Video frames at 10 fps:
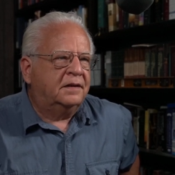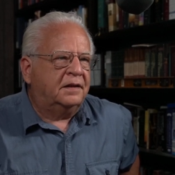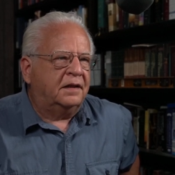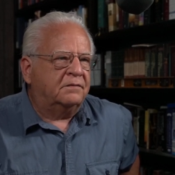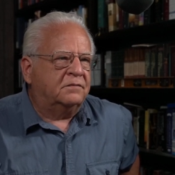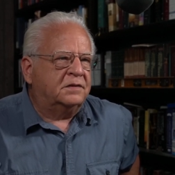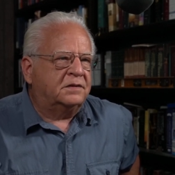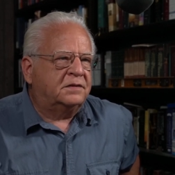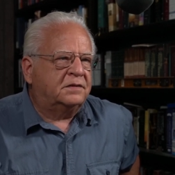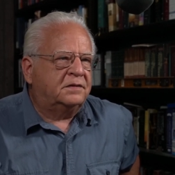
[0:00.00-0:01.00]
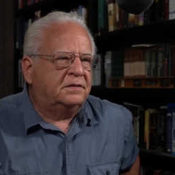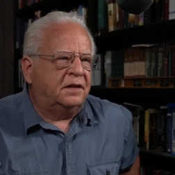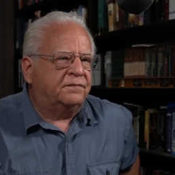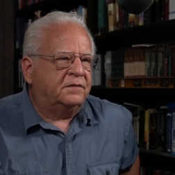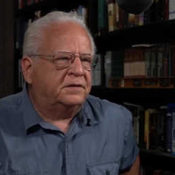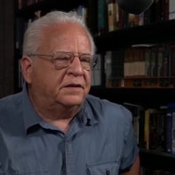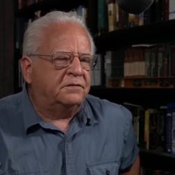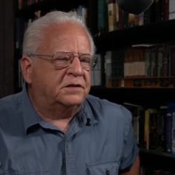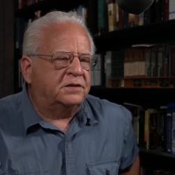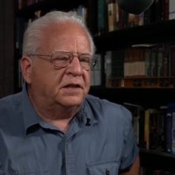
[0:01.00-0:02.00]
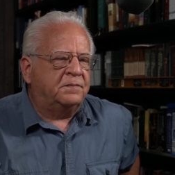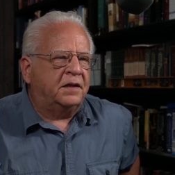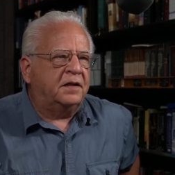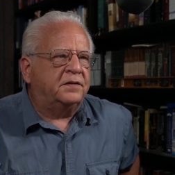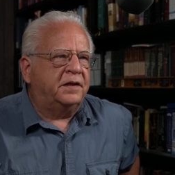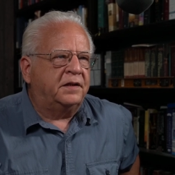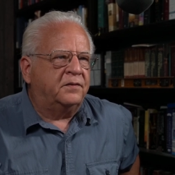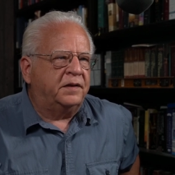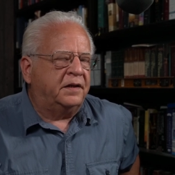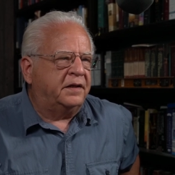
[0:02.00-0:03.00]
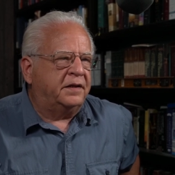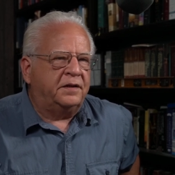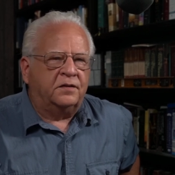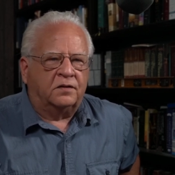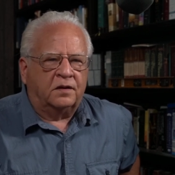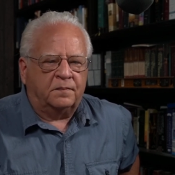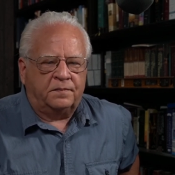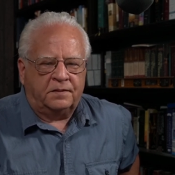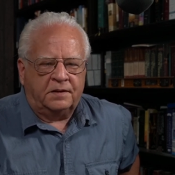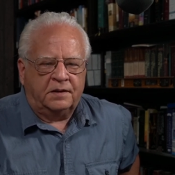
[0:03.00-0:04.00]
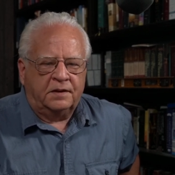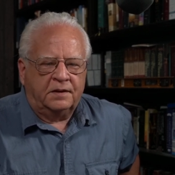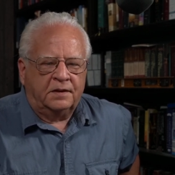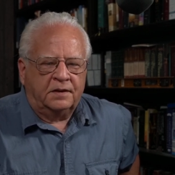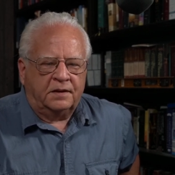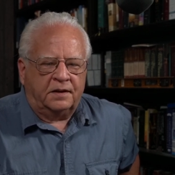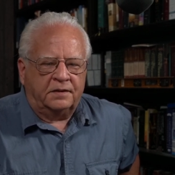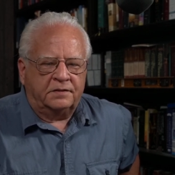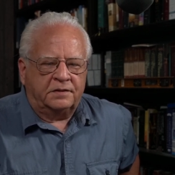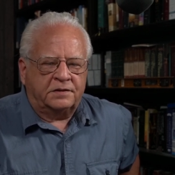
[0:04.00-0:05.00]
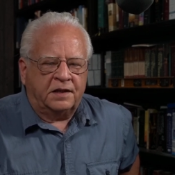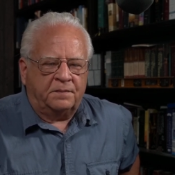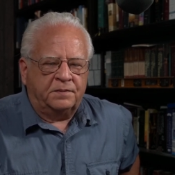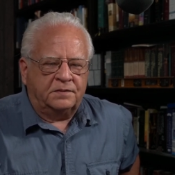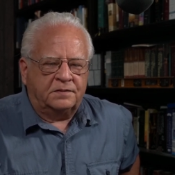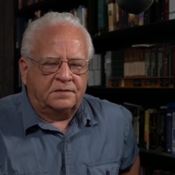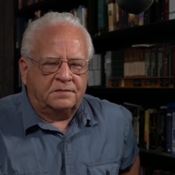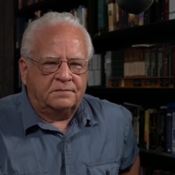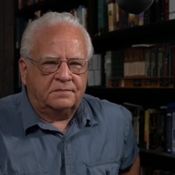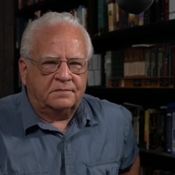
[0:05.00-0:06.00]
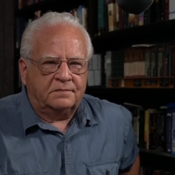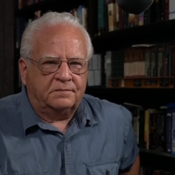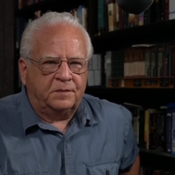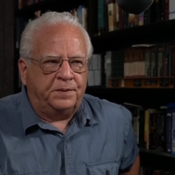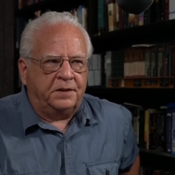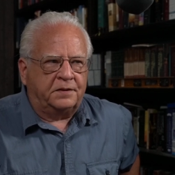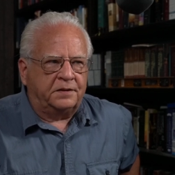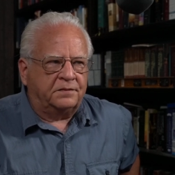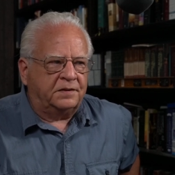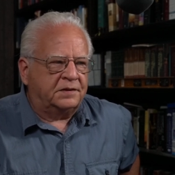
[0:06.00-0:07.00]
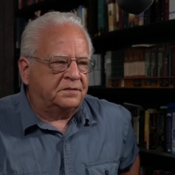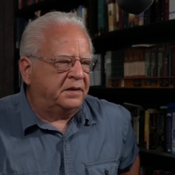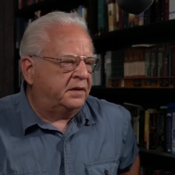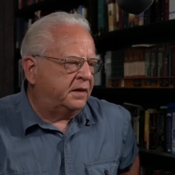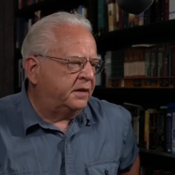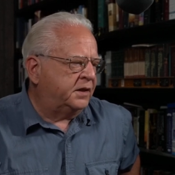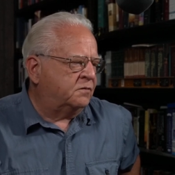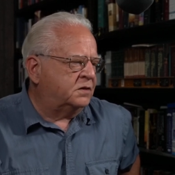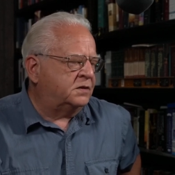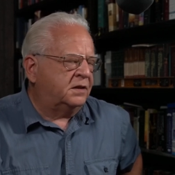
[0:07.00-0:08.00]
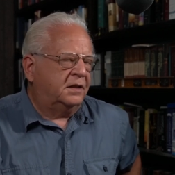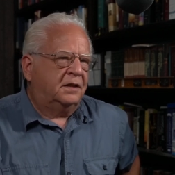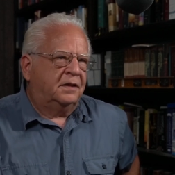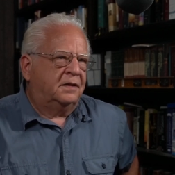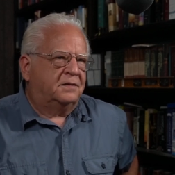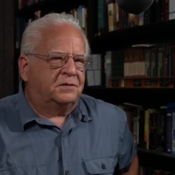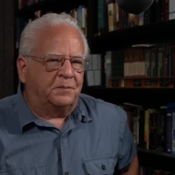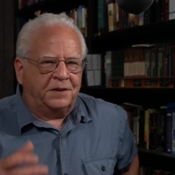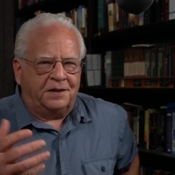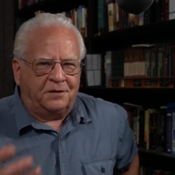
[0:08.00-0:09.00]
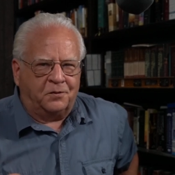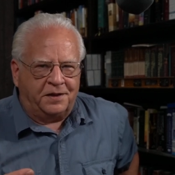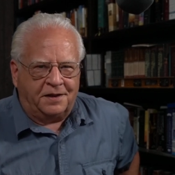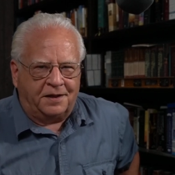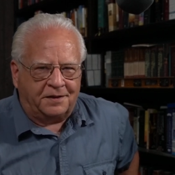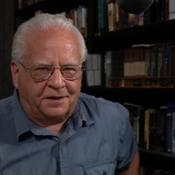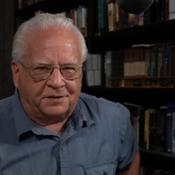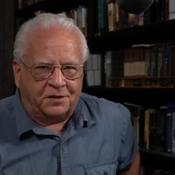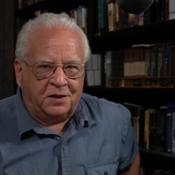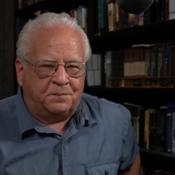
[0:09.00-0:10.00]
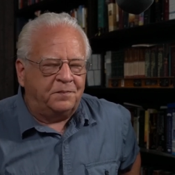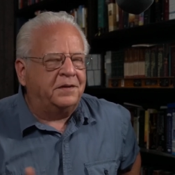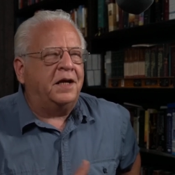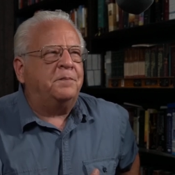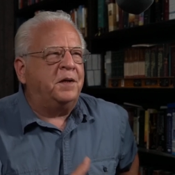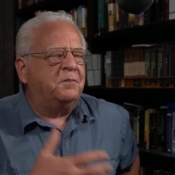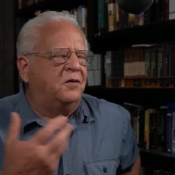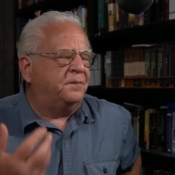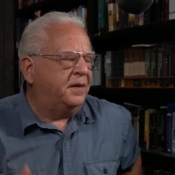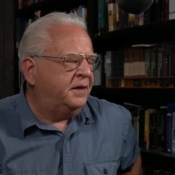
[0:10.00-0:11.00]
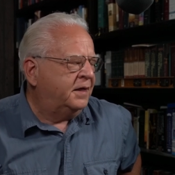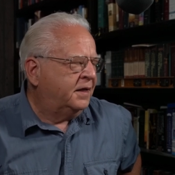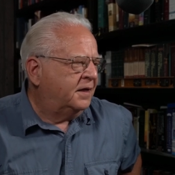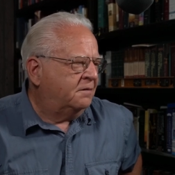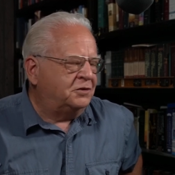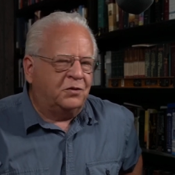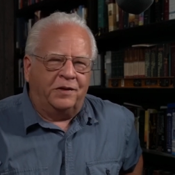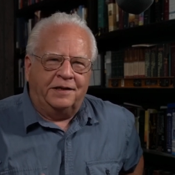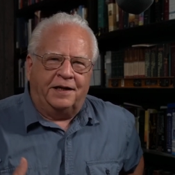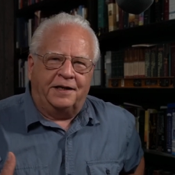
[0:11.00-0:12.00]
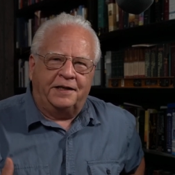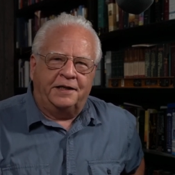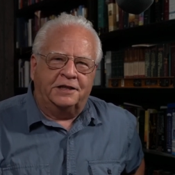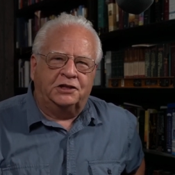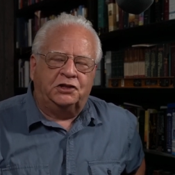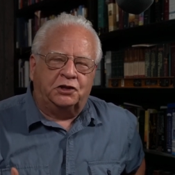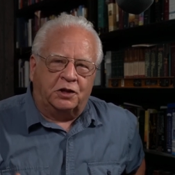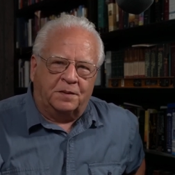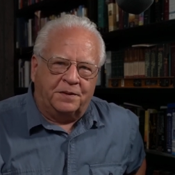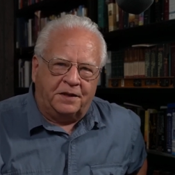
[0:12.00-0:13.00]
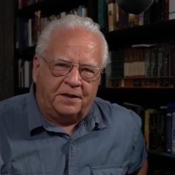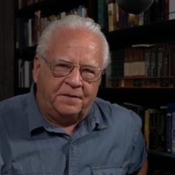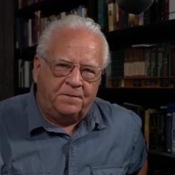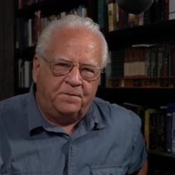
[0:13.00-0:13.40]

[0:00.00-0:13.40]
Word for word: It was definitely, see, there was the same kind of thing going on in Europe. Uh, this happens repeatedly through history. Uh, there was something going on like the hip the hippie movement was going on in Germany